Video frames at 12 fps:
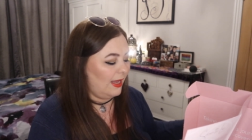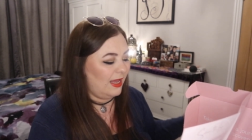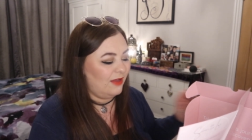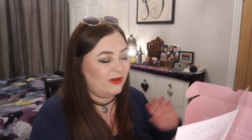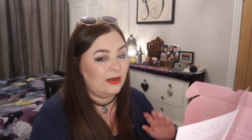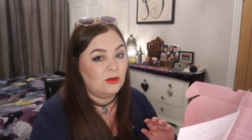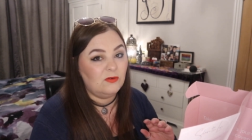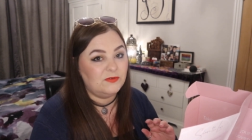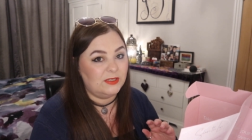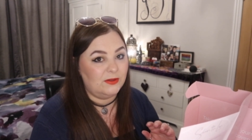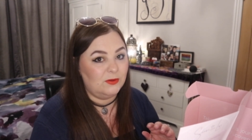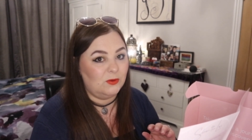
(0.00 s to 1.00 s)
If I
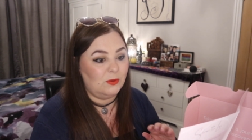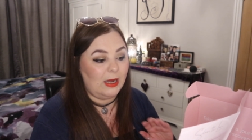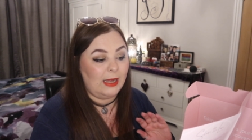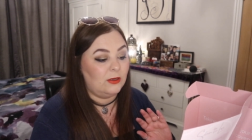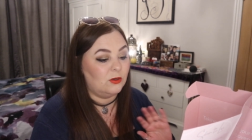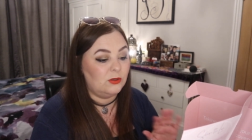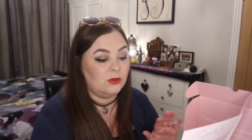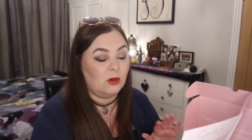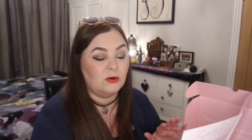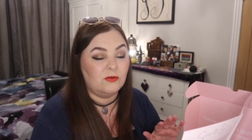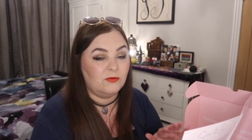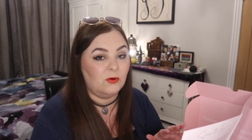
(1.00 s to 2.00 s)
loved it though, I could
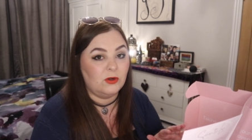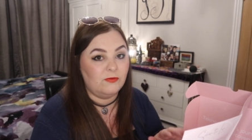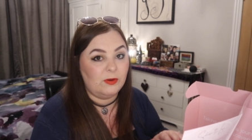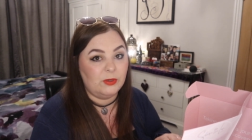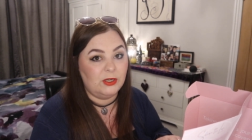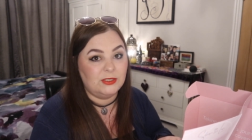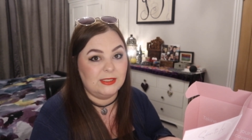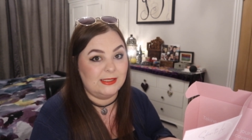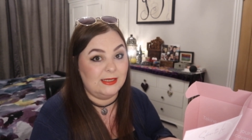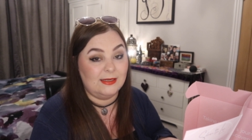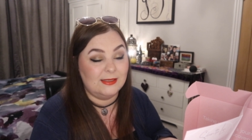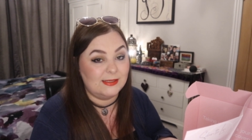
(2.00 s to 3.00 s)
not afford to
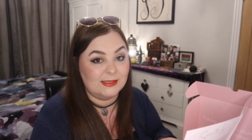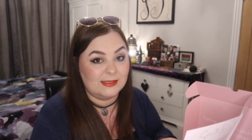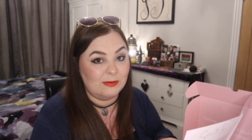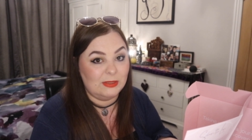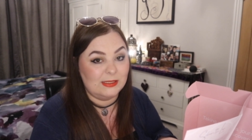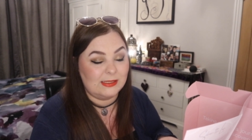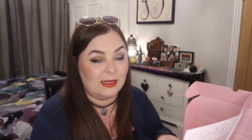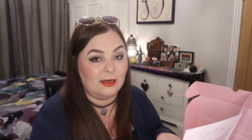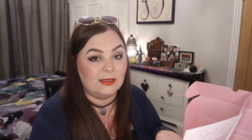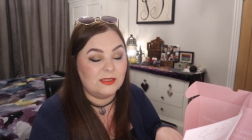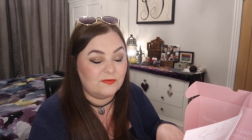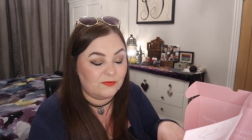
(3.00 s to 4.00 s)
repurchase it. It's as simple as
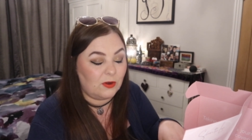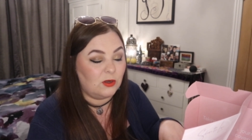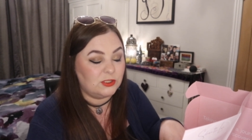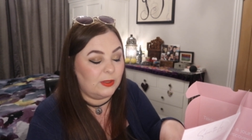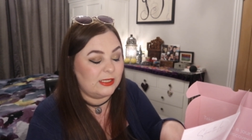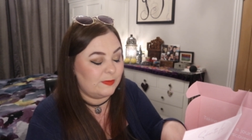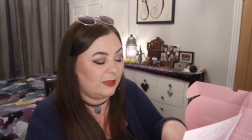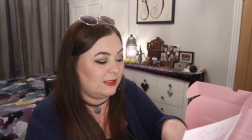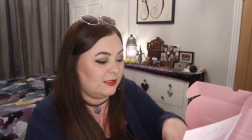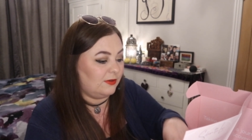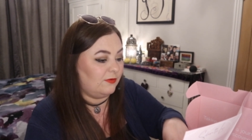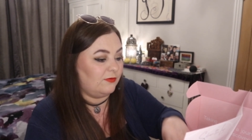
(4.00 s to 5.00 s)
that. It's far too
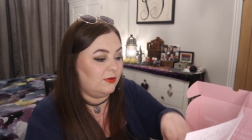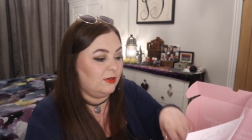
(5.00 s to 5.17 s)
expensive.